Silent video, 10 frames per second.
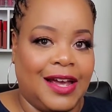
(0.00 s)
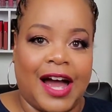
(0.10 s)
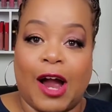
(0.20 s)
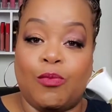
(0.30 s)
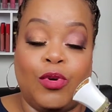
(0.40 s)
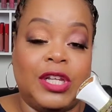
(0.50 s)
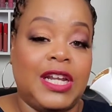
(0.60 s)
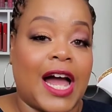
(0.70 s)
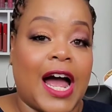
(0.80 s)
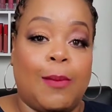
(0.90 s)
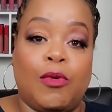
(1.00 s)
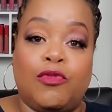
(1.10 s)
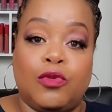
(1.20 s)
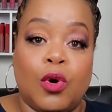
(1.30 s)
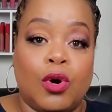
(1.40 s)
I'm really not. I'm a
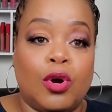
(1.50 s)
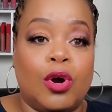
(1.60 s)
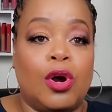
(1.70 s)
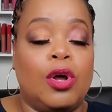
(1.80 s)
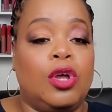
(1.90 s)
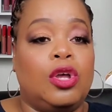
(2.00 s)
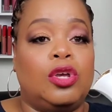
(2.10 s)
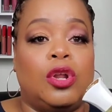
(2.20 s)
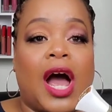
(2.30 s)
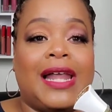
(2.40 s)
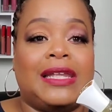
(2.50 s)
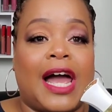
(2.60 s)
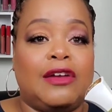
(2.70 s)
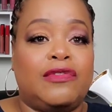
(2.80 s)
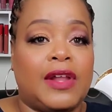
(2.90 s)
floral girl. You know, I
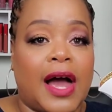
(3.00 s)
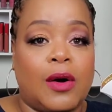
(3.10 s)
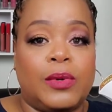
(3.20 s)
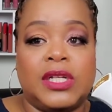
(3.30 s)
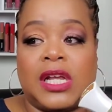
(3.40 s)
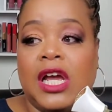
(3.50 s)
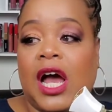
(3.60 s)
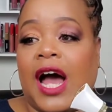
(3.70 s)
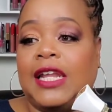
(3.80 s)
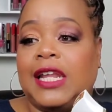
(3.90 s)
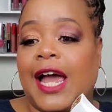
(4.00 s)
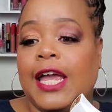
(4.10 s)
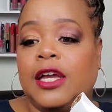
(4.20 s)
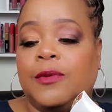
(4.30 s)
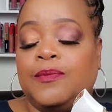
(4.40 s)
like flowers. I
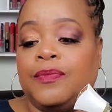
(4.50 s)
like